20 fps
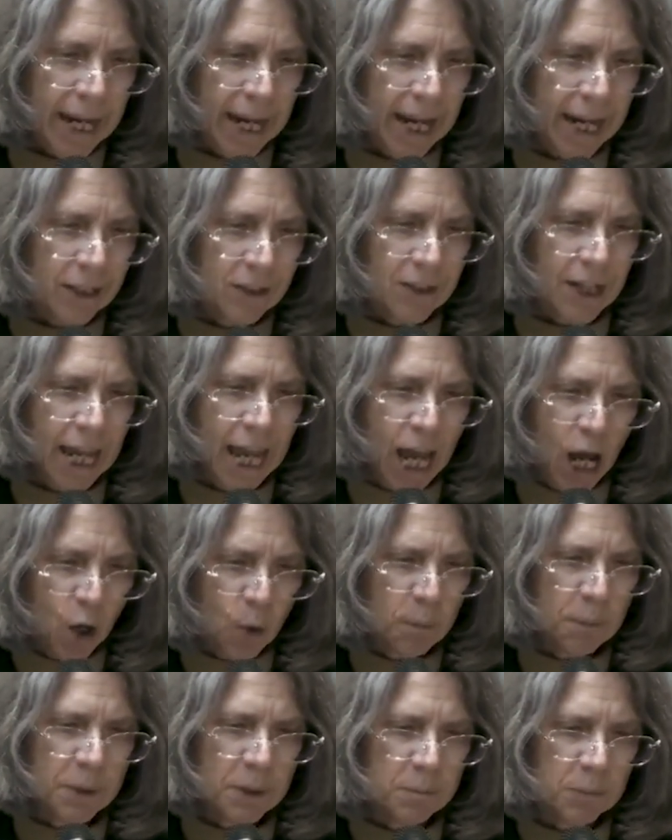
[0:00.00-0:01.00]
and to
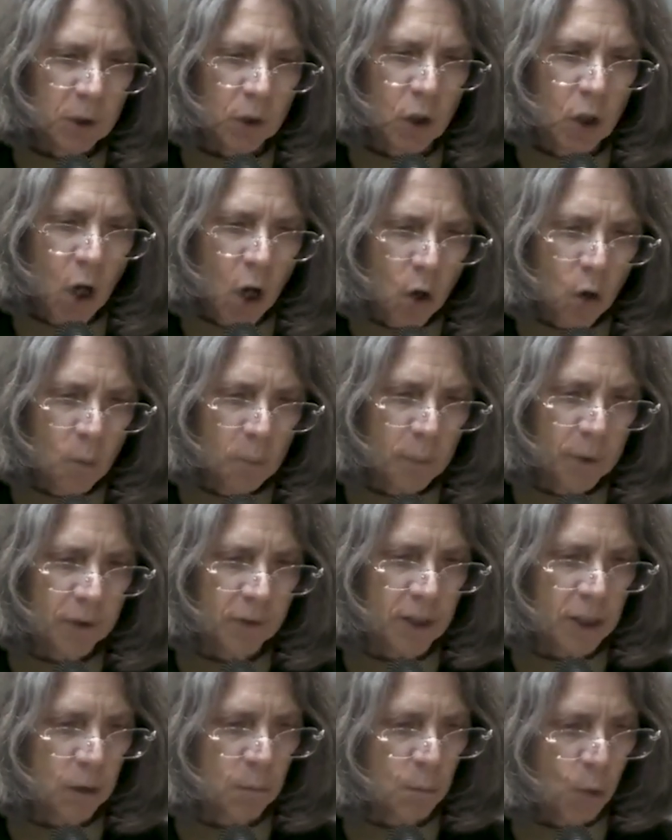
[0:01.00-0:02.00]
help them to cope with
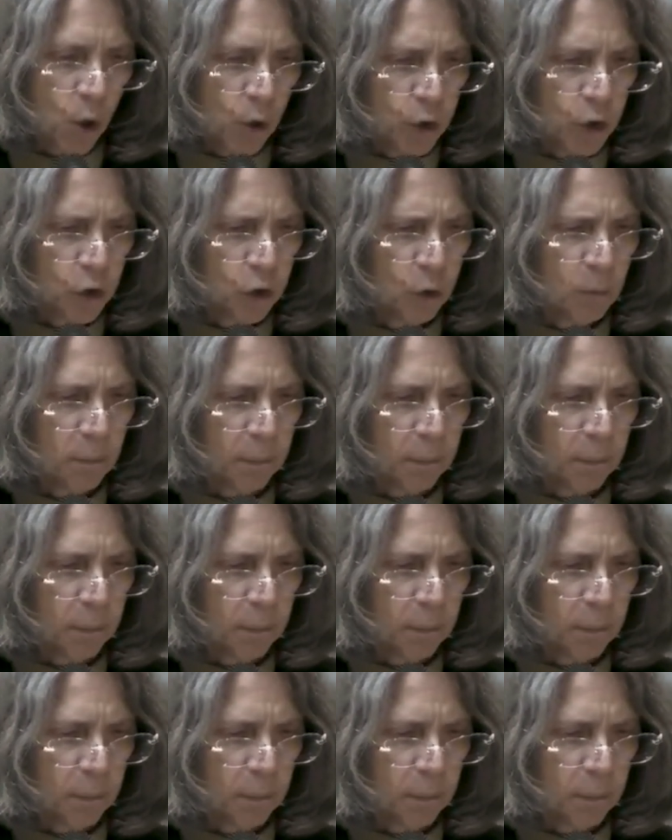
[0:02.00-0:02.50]
the emotional